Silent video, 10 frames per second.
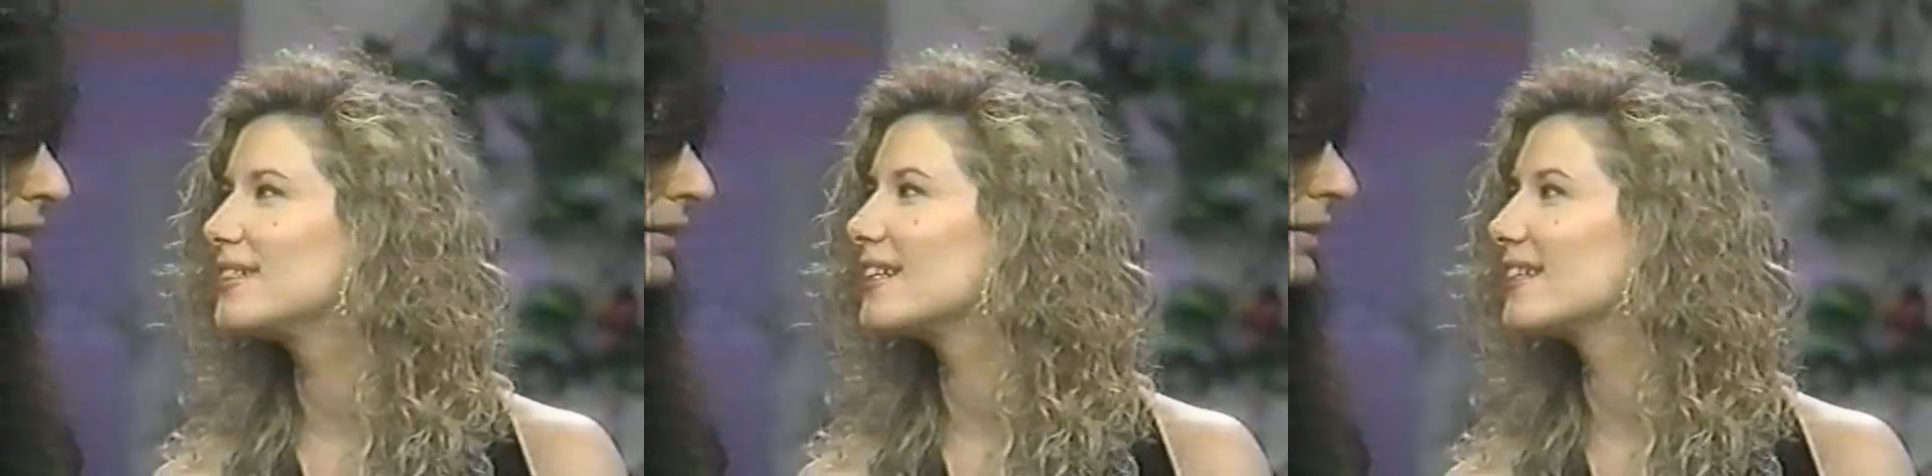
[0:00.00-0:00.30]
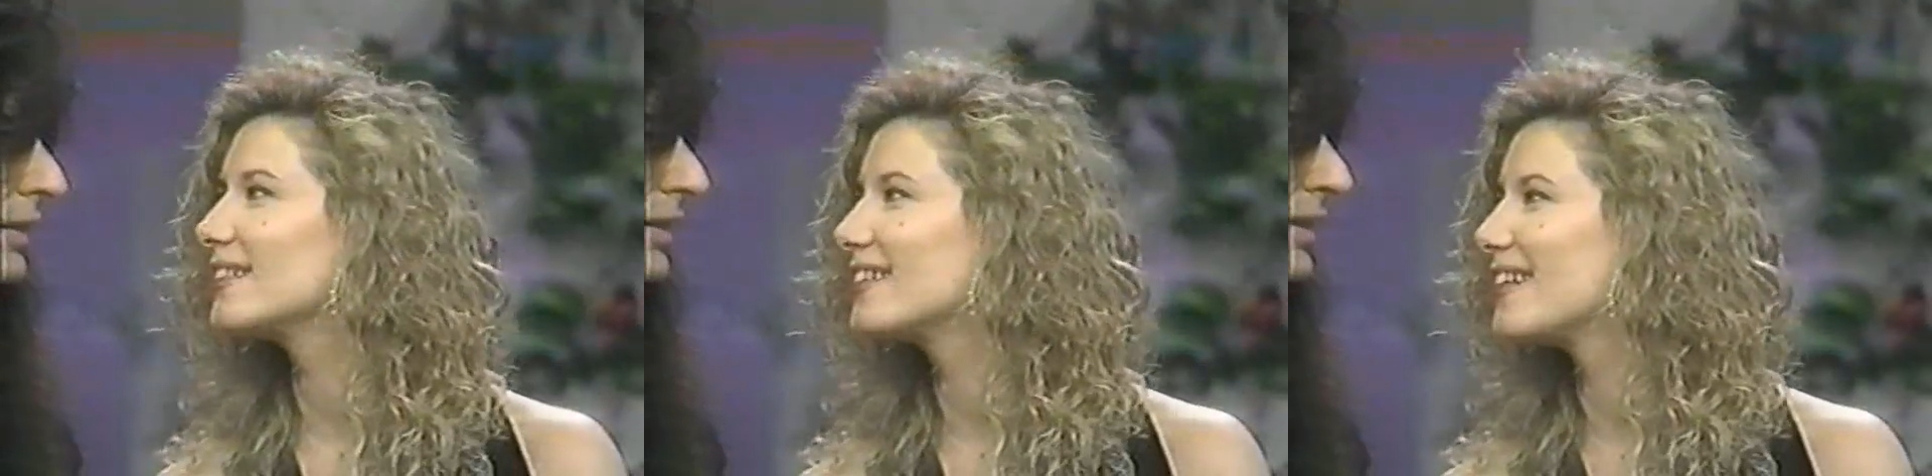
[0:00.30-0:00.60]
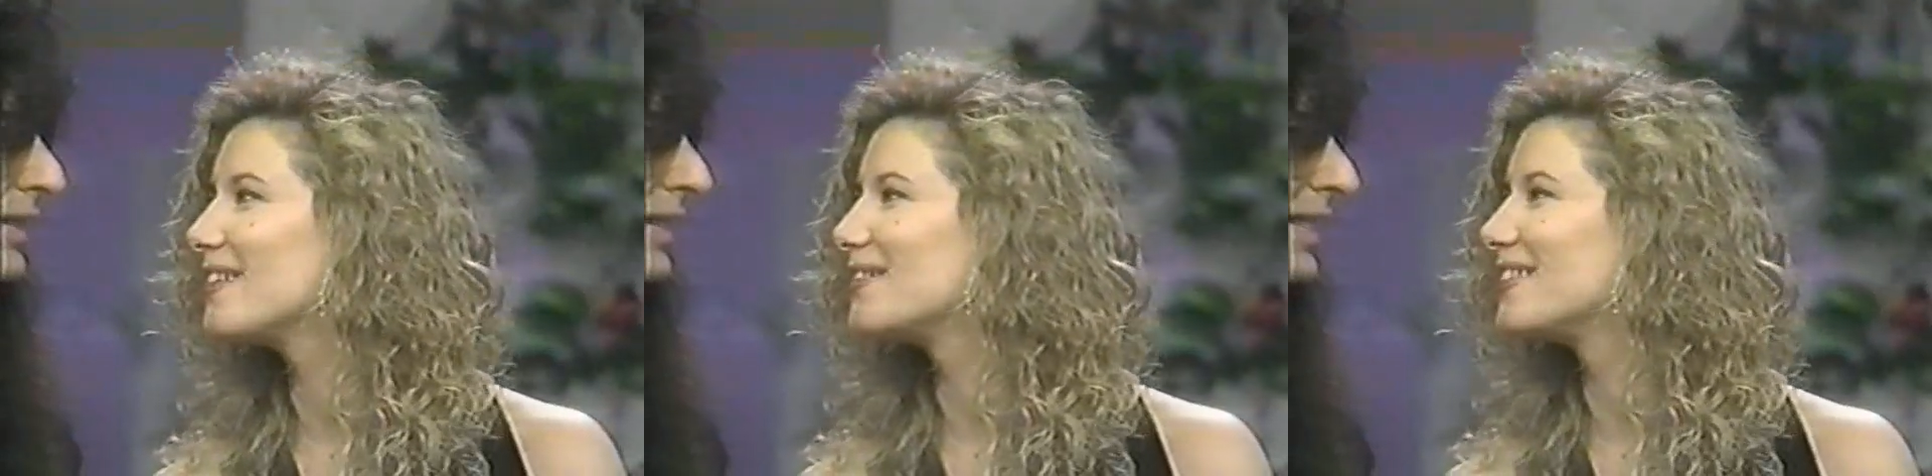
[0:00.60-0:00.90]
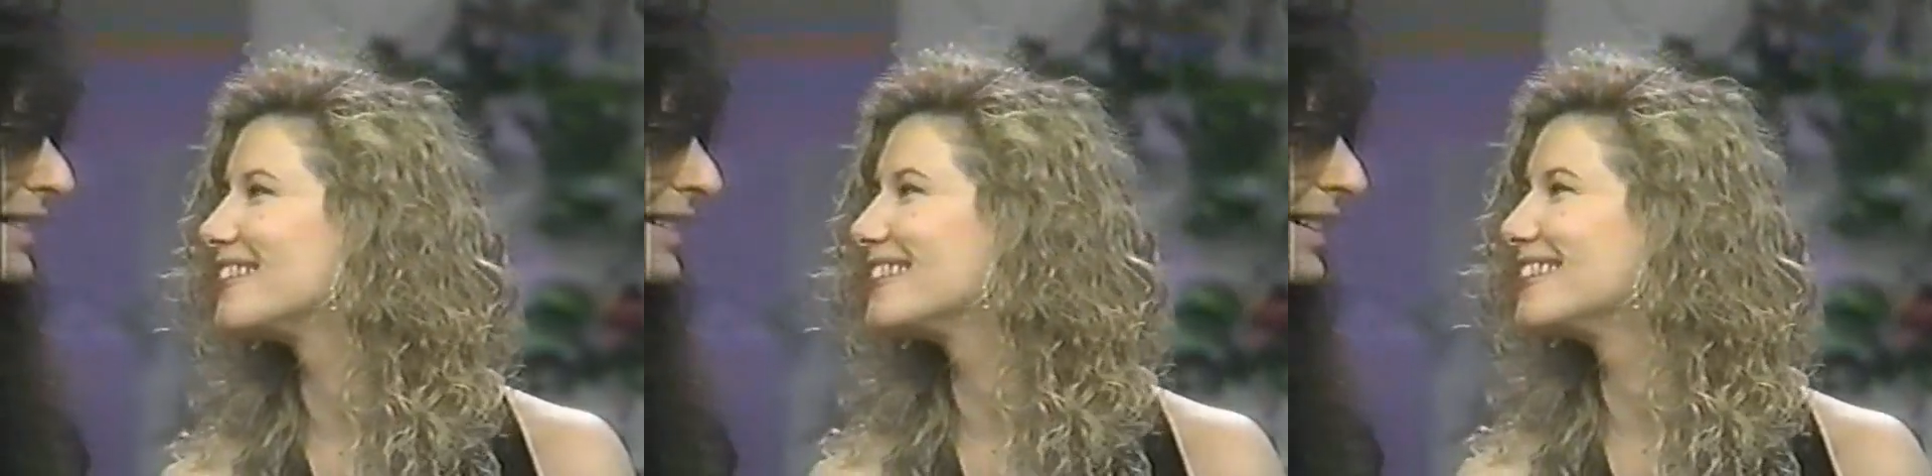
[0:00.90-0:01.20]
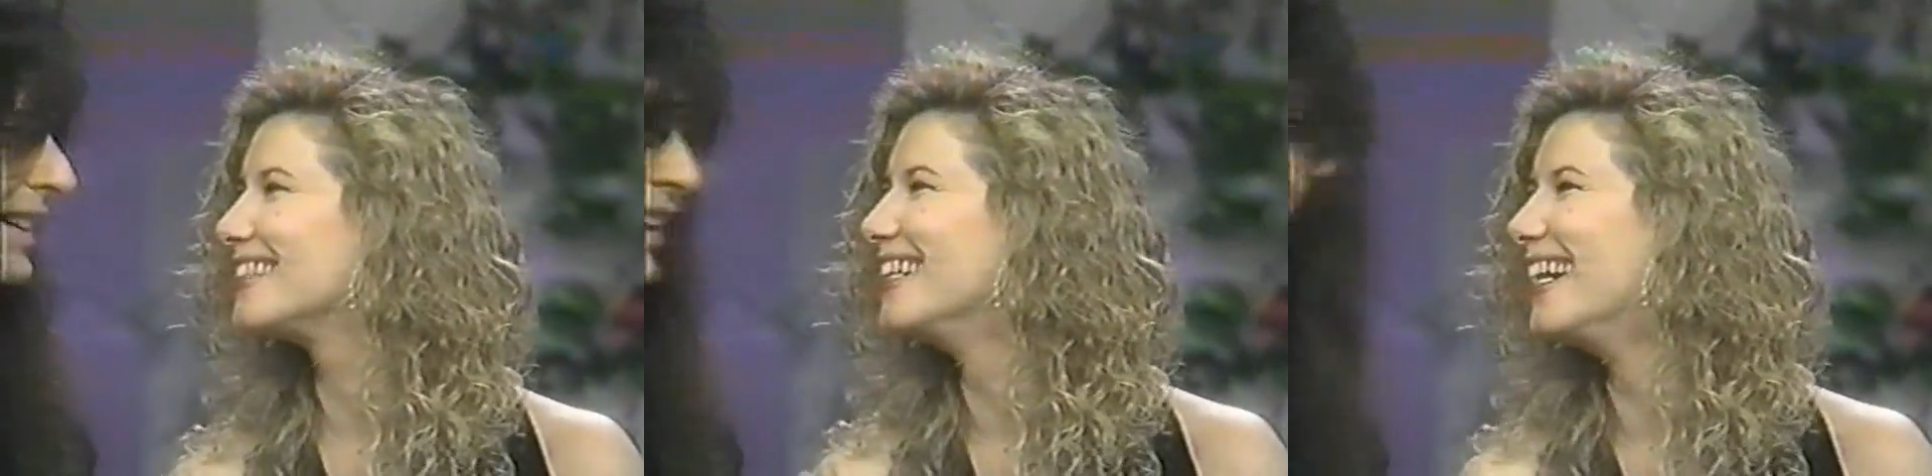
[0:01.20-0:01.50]
particularly care for
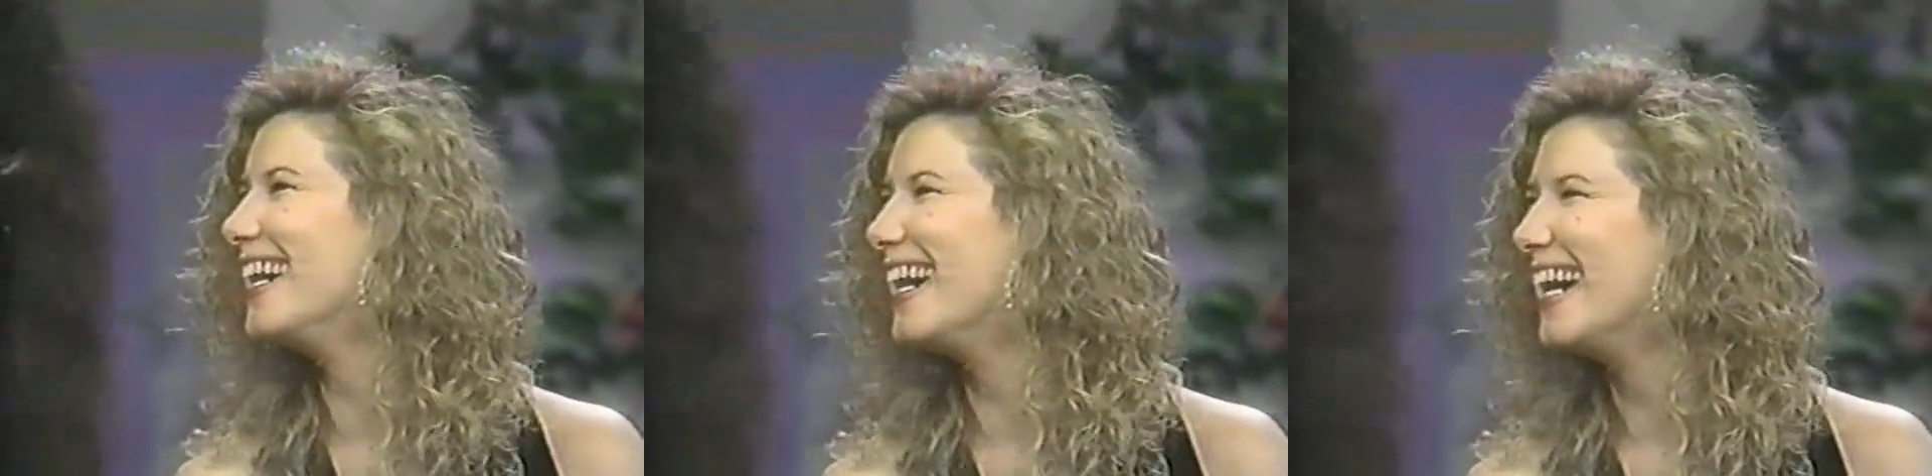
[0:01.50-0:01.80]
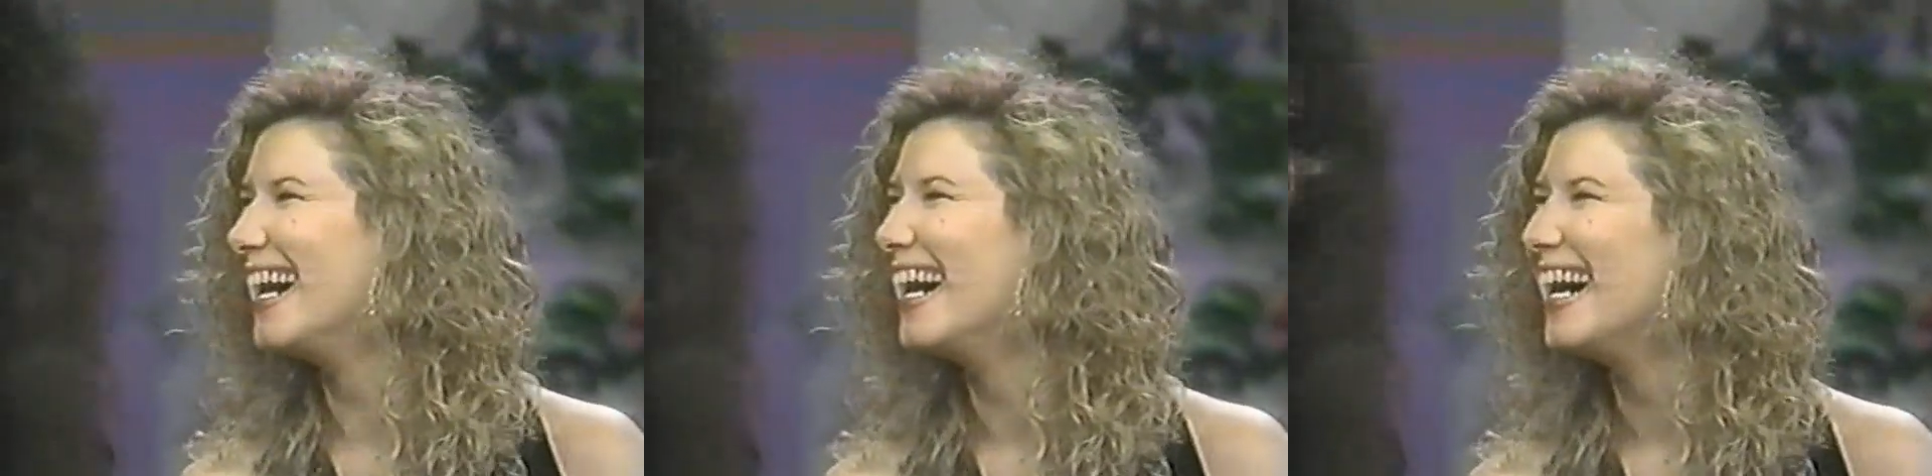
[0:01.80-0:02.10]
it. yes, you didn't